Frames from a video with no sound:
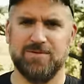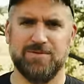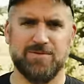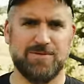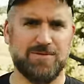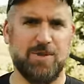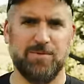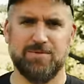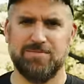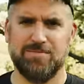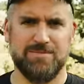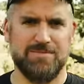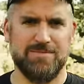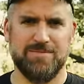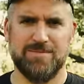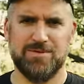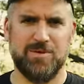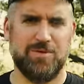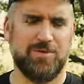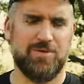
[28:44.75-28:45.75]
There's no,
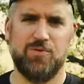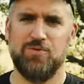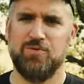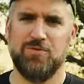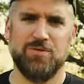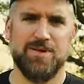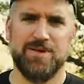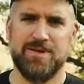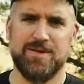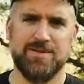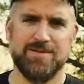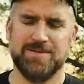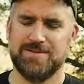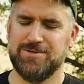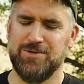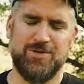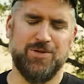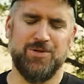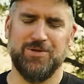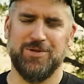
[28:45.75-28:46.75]
there's no cool,
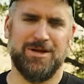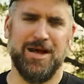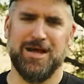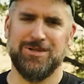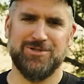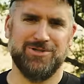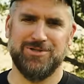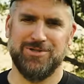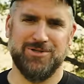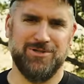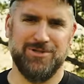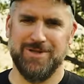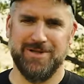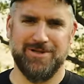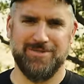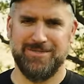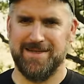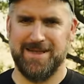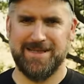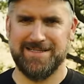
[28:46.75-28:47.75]
there's no cool gun
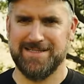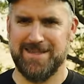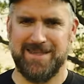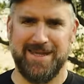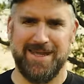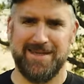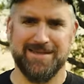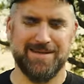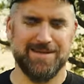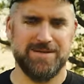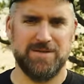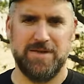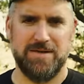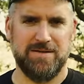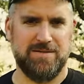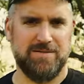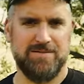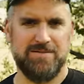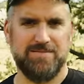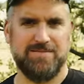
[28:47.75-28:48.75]
shooting or things at the end of this
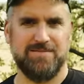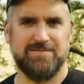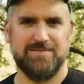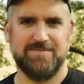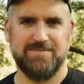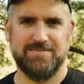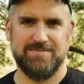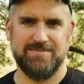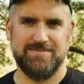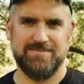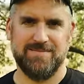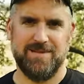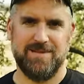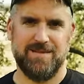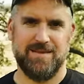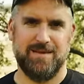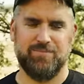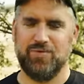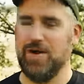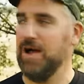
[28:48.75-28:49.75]
one.
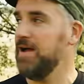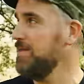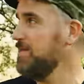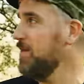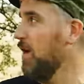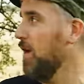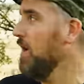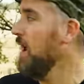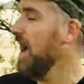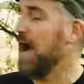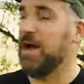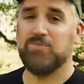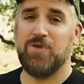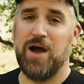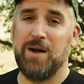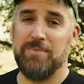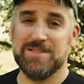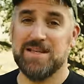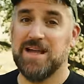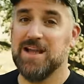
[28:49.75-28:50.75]
Pro no, I
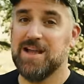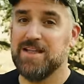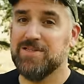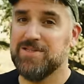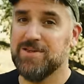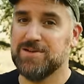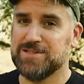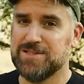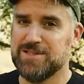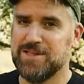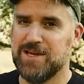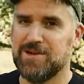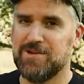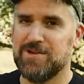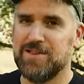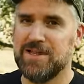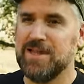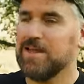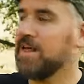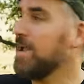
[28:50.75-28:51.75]
promise. There's
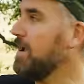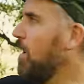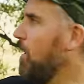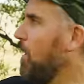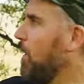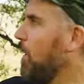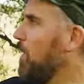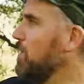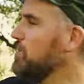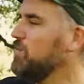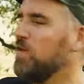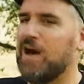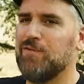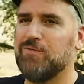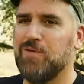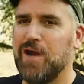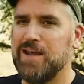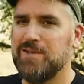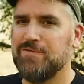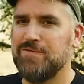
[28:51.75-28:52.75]
literally like all you
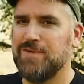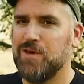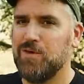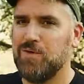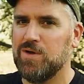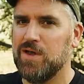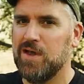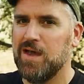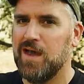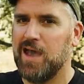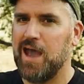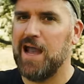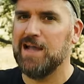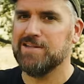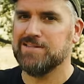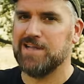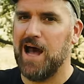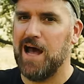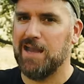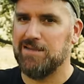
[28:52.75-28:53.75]
have waiting for you
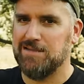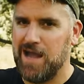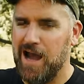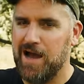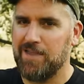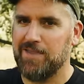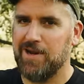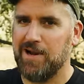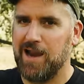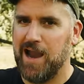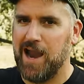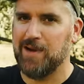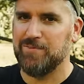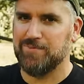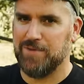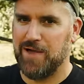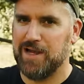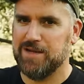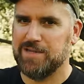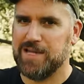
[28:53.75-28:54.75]
is another
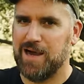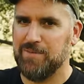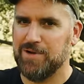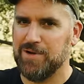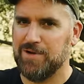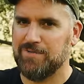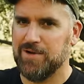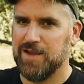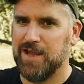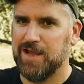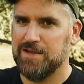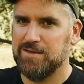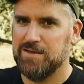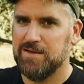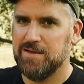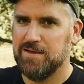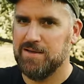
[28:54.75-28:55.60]
airplane coming overhead.